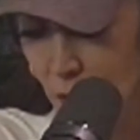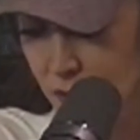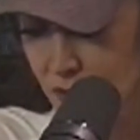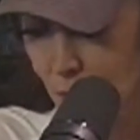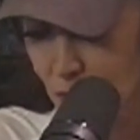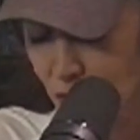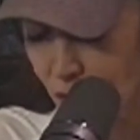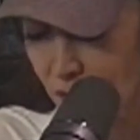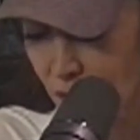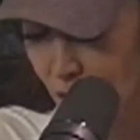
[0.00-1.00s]
is the most
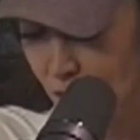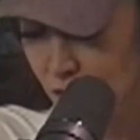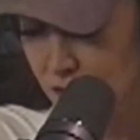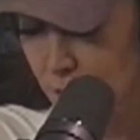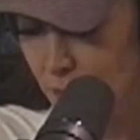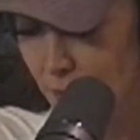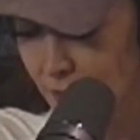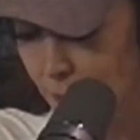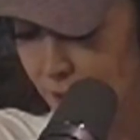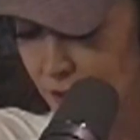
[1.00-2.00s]
critical for
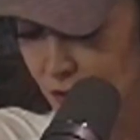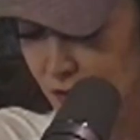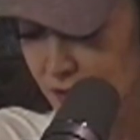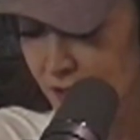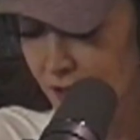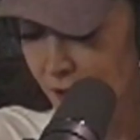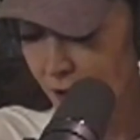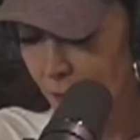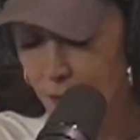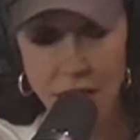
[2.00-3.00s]
symptomatic patients
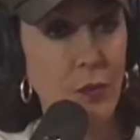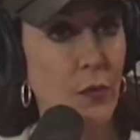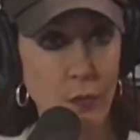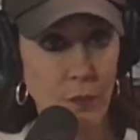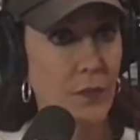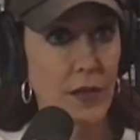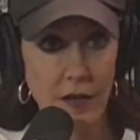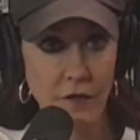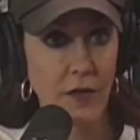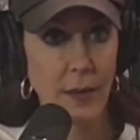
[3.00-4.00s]
um, that's when the
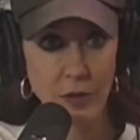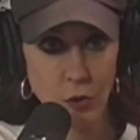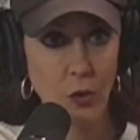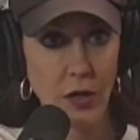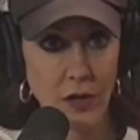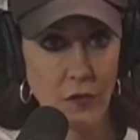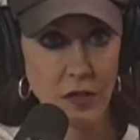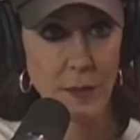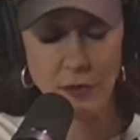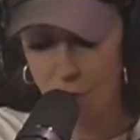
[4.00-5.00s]
inflammatory
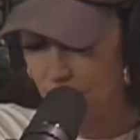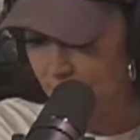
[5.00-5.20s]
response, all that